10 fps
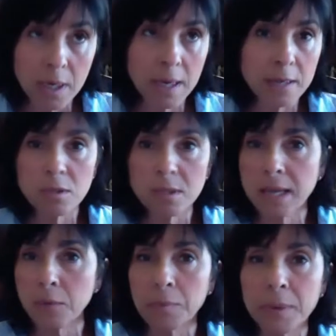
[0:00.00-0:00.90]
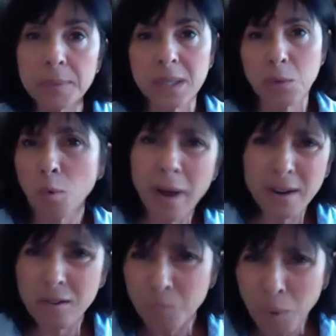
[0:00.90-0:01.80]
I understand when people say, well,
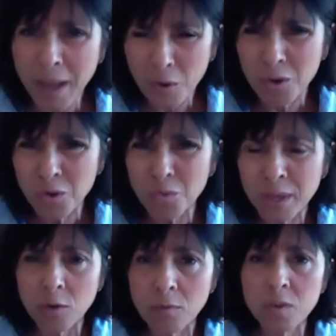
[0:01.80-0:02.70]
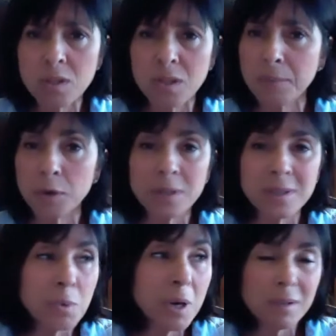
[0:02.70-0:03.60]
why don't you interview celebrities?
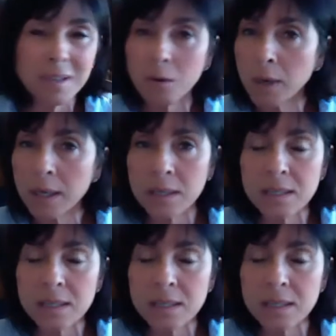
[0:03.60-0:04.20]
Well, you know what?